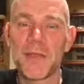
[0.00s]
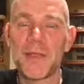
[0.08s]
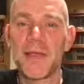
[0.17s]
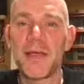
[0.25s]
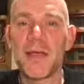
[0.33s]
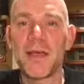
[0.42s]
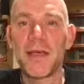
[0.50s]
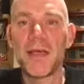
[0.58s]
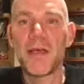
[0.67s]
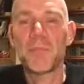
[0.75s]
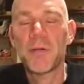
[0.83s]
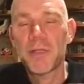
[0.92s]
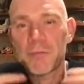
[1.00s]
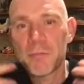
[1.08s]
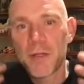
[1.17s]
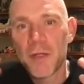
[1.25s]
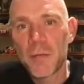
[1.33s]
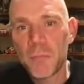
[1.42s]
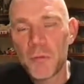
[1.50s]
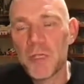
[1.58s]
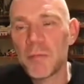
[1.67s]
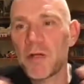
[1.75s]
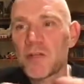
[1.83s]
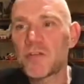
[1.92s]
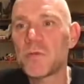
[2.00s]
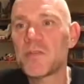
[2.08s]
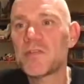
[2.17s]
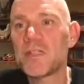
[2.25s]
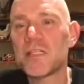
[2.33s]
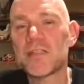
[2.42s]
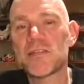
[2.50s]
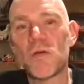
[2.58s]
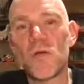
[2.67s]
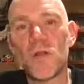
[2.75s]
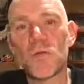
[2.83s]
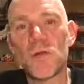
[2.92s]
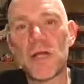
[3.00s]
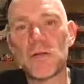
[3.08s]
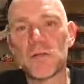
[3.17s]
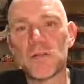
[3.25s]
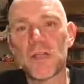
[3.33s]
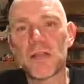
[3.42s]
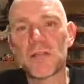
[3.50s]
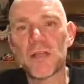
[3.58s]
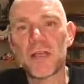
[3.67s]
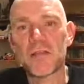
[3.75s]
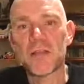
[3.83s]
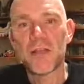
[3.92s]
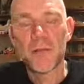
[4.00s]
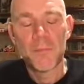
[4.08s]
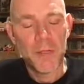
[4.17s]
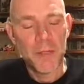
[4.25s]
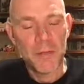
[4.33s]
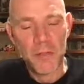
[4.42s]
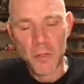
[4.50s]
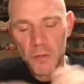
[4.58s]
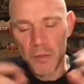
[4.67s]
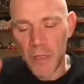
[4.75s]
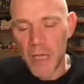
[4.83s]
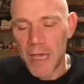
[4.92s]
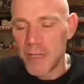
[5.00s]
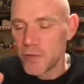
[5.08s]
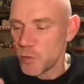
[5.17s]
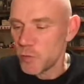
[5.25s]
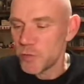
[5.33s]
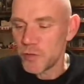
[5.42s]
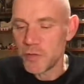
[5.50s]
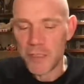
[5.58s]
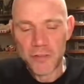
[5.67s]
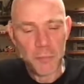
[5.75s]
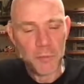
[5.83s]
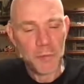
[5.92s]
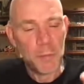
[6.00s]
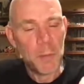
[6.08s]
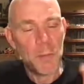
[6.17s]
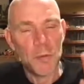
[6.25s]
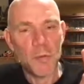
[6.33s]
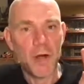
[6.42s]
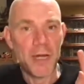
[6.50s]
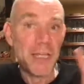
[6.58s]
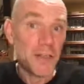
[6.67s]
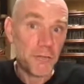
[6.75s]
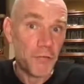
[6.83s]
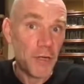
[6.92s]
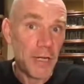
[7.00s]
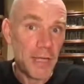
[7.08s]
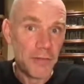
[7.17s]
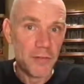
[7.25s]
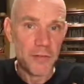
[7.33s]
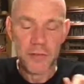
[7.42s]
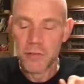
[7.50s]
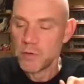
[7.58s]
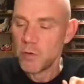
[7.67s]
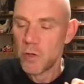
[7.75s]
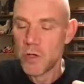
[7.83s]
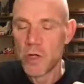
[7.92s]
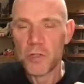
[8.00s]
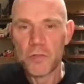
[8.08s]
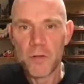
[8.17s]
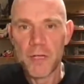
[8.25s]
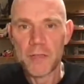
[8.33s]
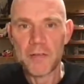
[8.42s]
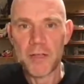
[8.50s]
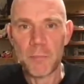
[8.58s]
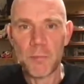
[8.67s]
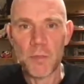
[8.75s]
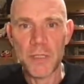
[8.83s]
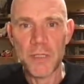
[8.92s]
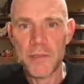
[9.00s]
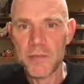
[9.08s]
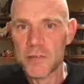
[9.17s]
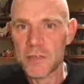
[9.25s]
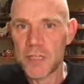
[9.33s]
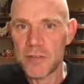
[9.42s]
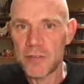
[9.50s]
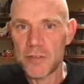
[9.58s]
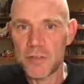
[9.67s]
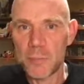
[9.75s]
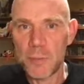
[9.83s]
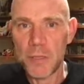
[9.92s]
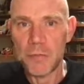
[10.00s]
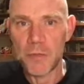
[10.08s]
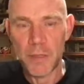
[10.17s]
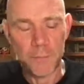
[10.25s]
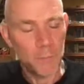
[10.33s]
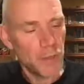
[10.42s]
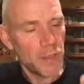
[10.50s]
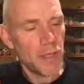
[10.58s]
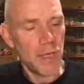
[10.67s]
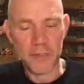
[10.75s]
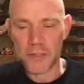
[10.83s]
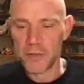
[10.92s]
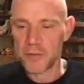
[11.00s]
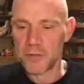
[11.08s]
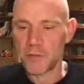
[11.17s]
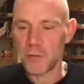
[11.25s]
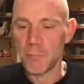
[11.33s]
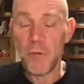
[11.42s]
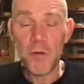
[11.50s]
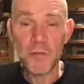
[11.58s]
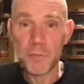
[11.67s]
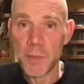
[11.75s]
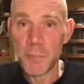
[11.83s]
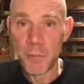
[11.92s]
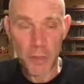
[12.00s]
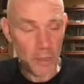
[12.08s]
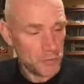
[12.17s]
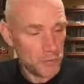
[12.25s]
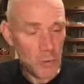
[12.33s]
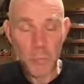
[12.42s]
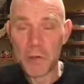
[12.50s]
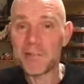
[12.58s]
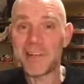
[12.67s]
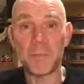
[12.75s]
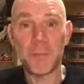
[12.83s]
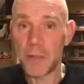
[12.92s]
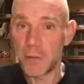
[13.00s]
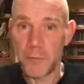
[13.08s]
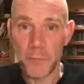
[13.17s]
But pretty much we see this all around, that the age-old distinction between people who are either freelancers or contracted employees is disappearing. And the most people are somewhere in the middle,